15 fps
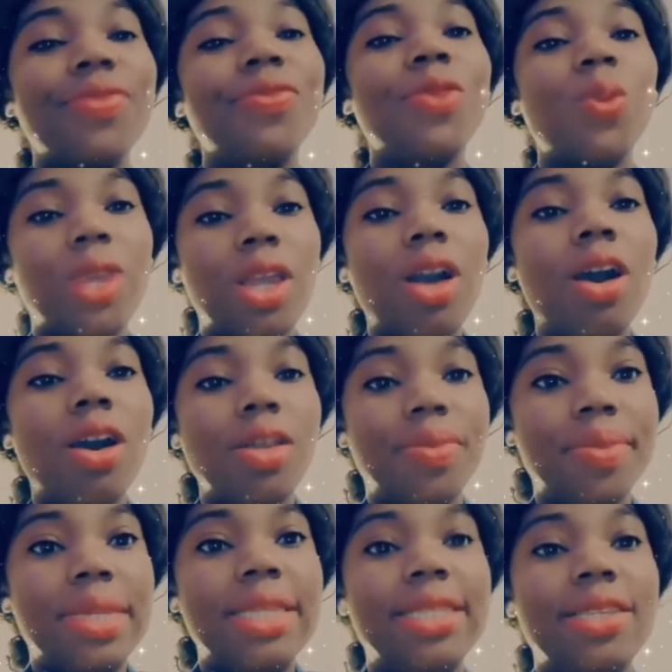We called
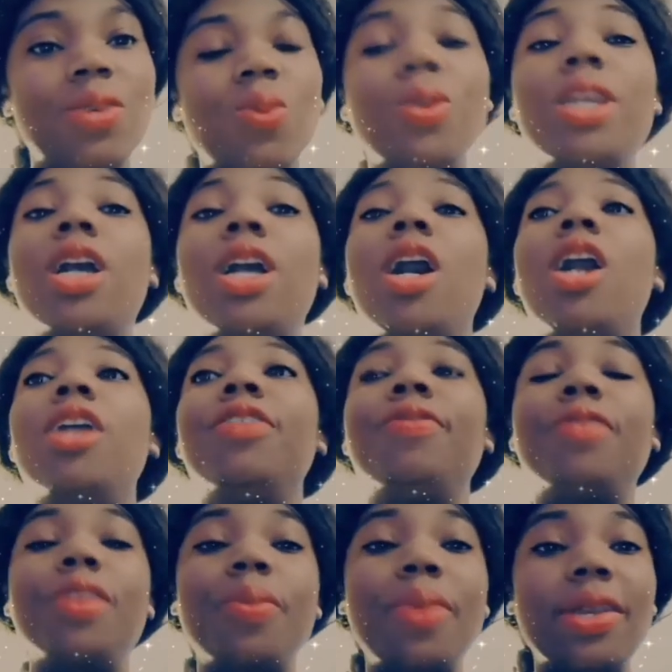meeting, we called for
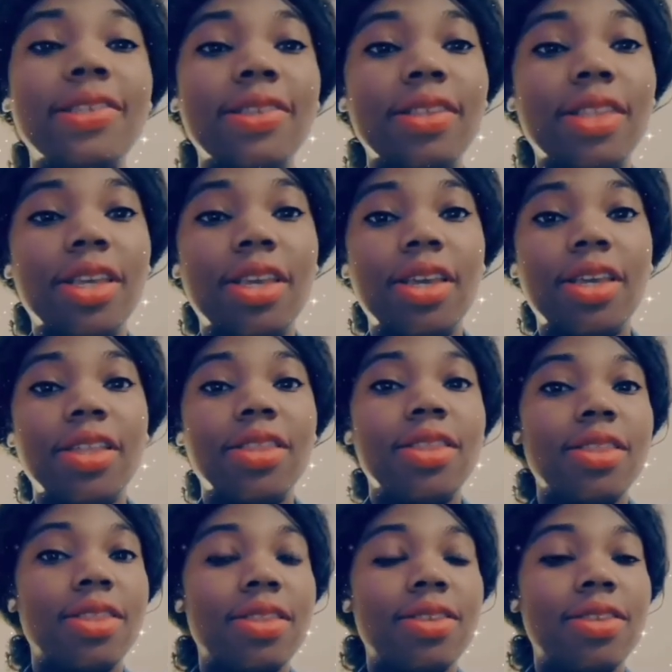the person,
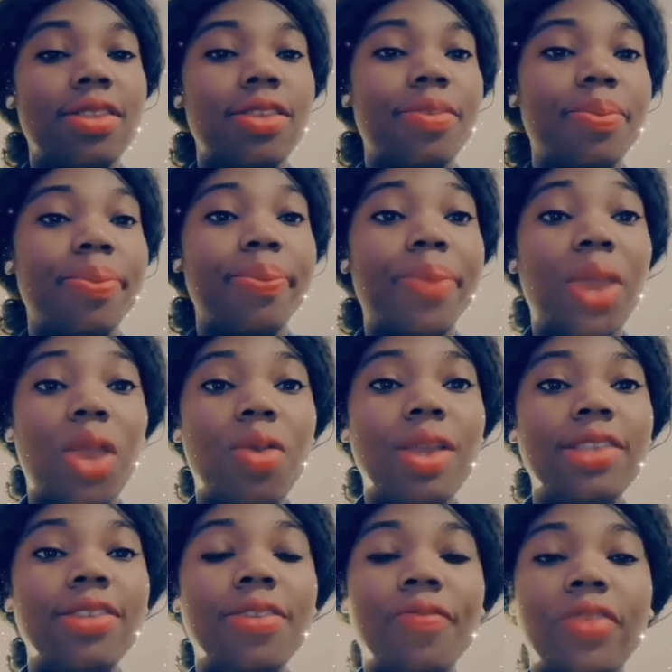the
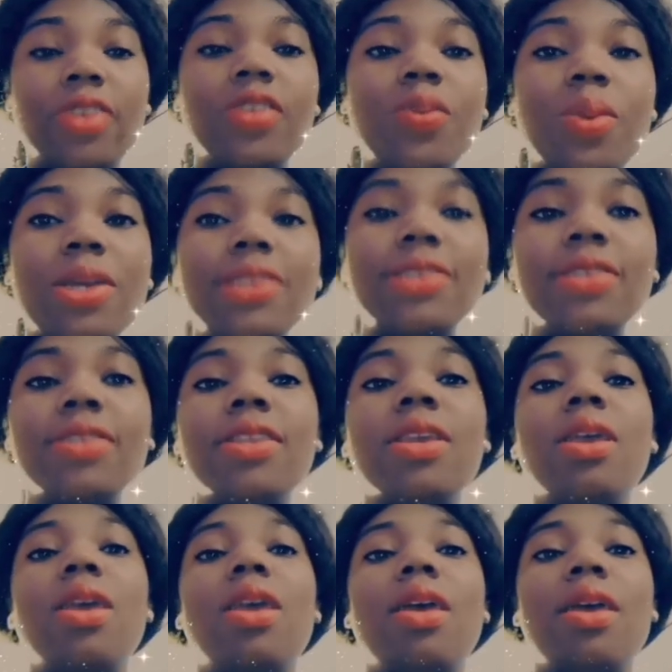parents of this person.
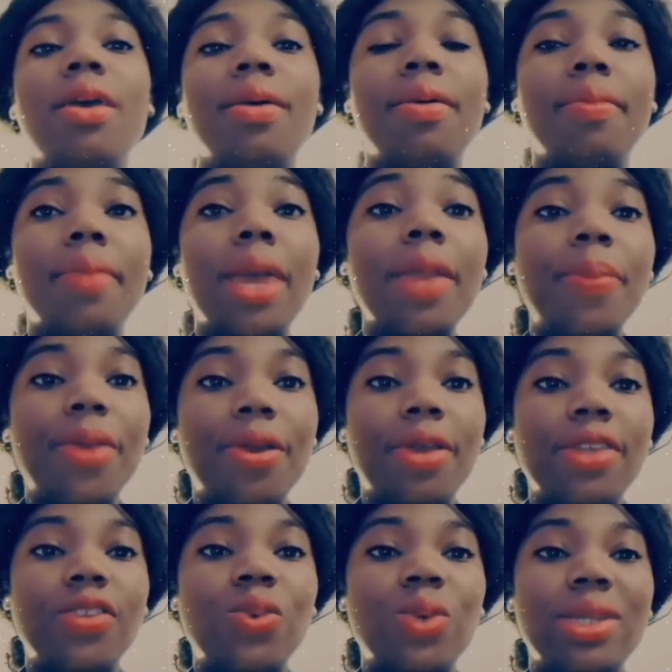My
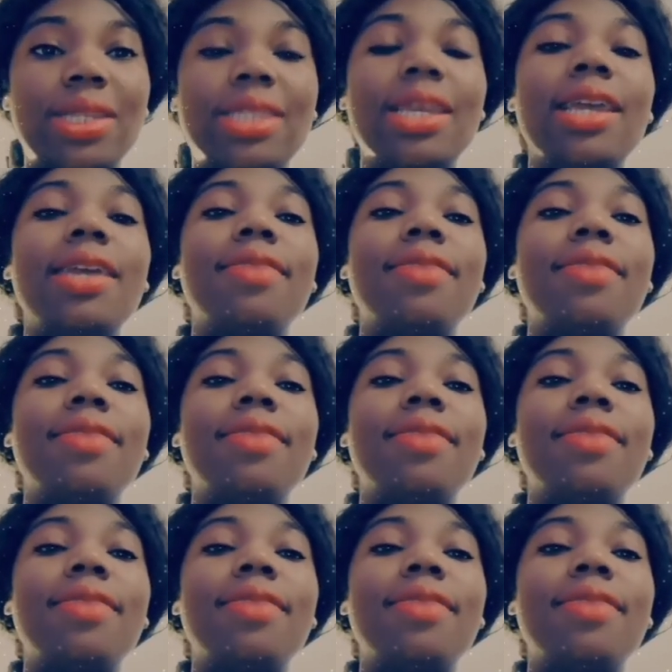parents were there,